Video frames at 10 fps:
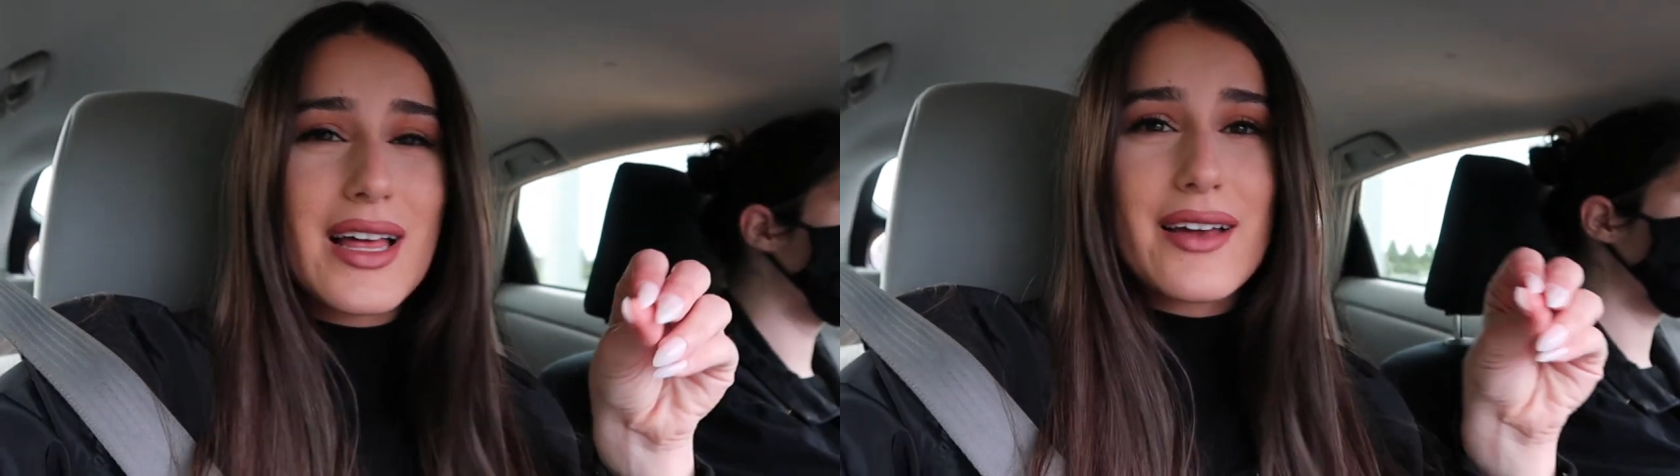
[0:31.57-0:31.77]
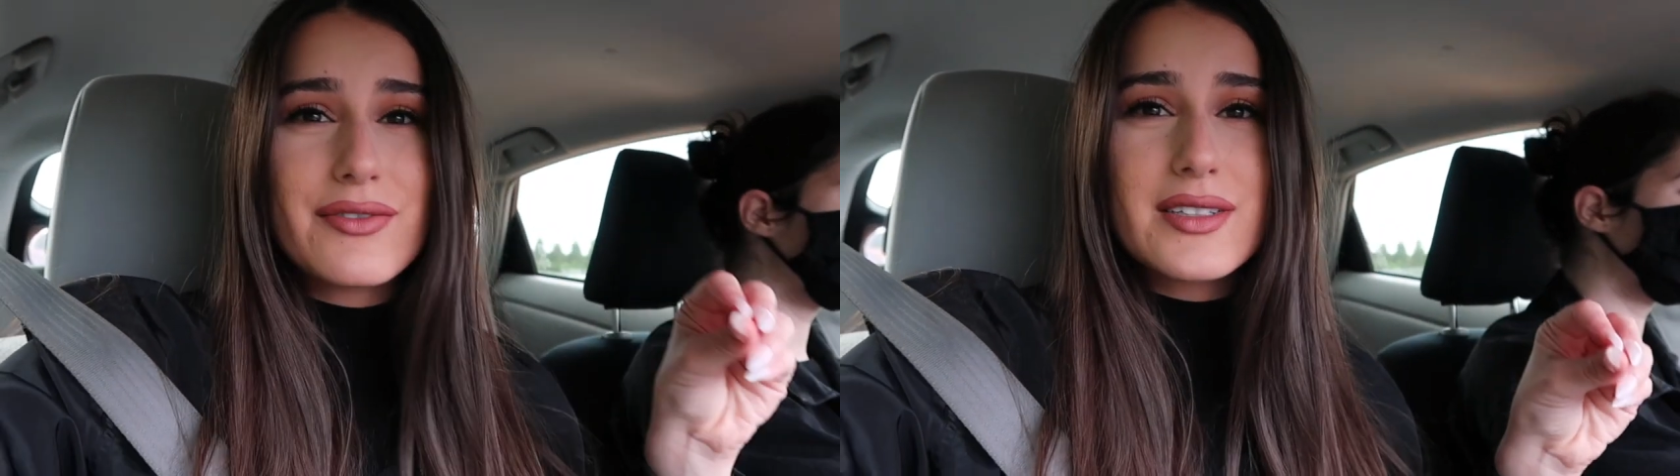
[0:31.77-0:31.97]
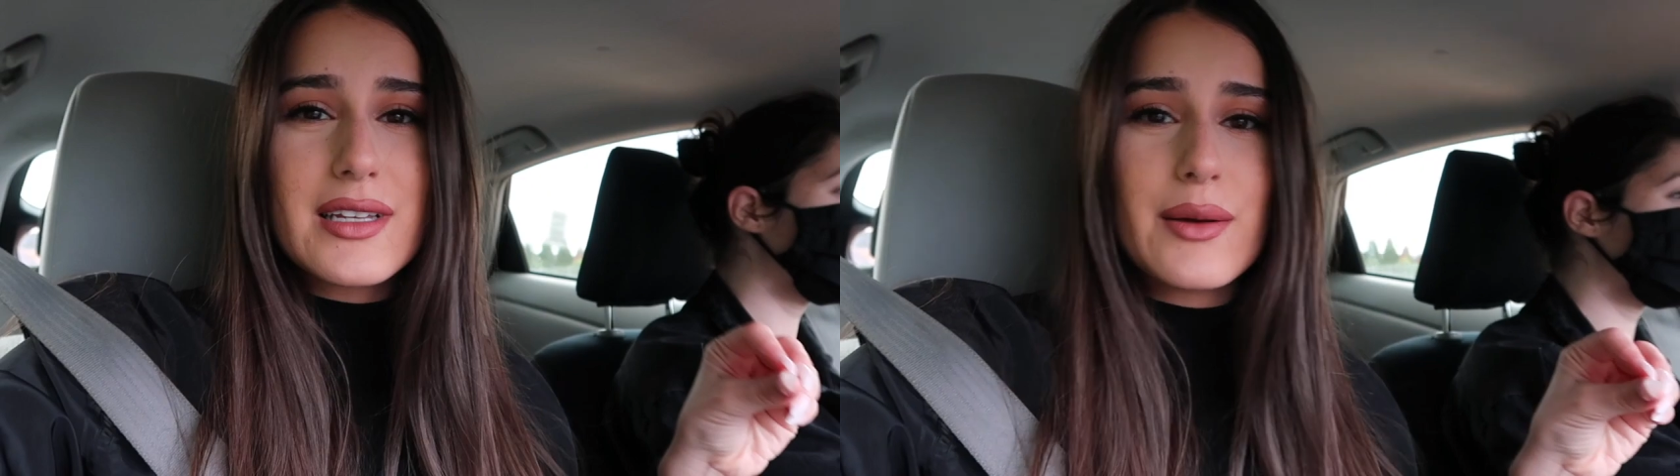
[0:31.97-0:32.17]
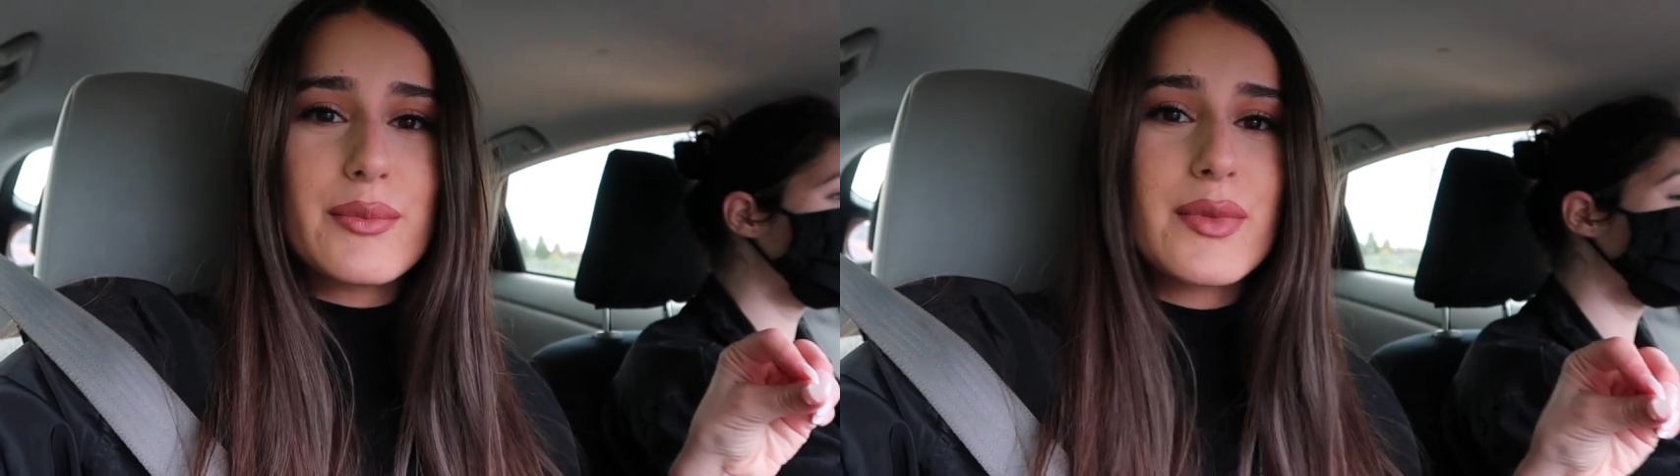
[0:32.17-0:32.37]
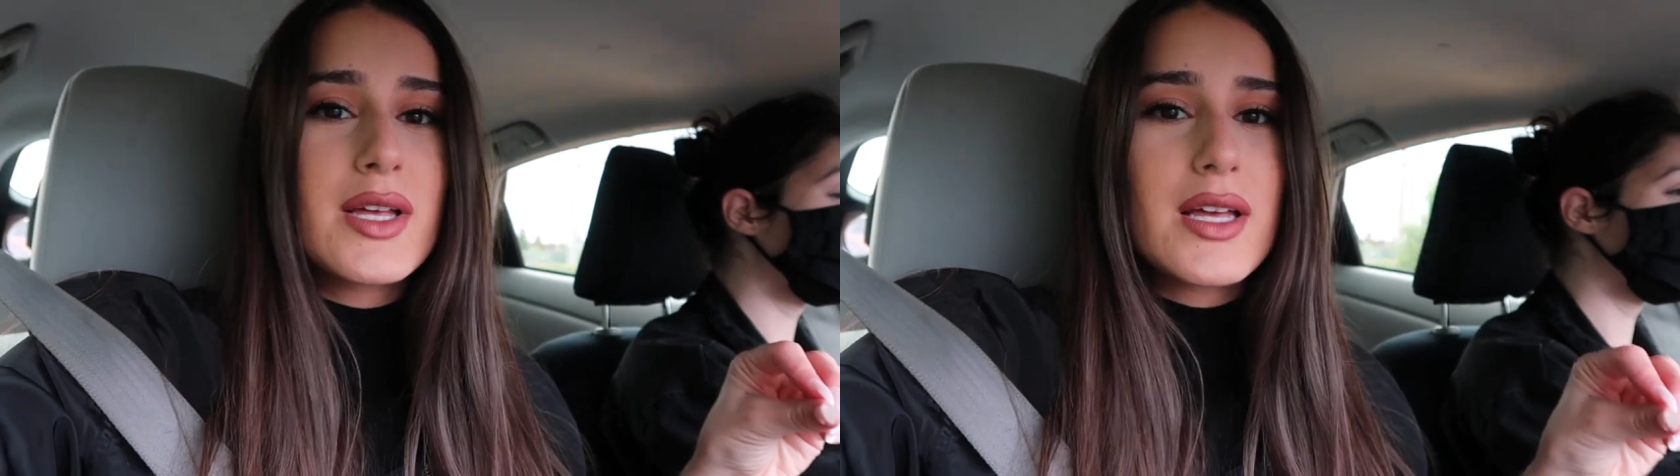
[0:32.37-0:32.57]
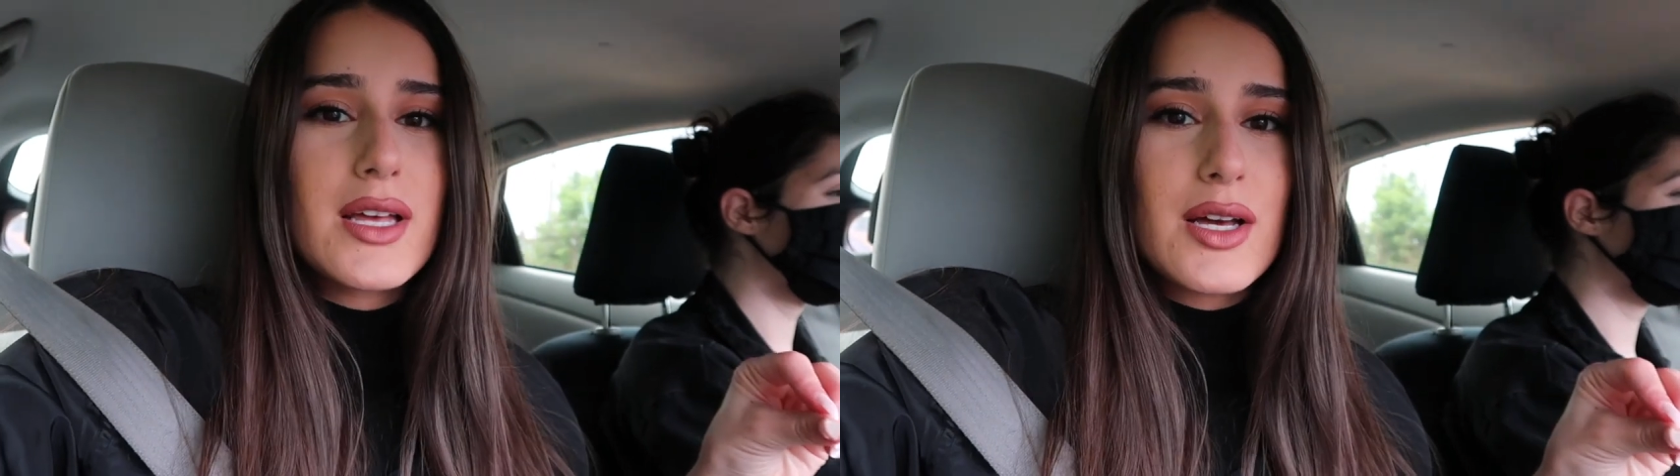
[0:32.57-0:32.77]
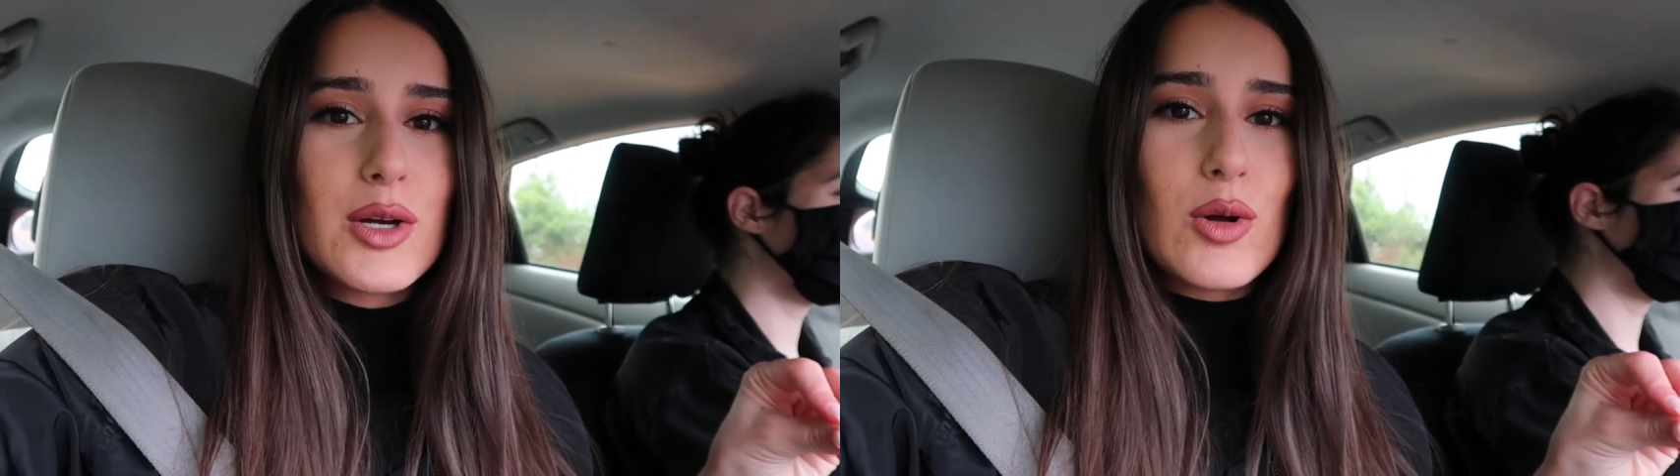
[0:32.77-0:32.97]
left some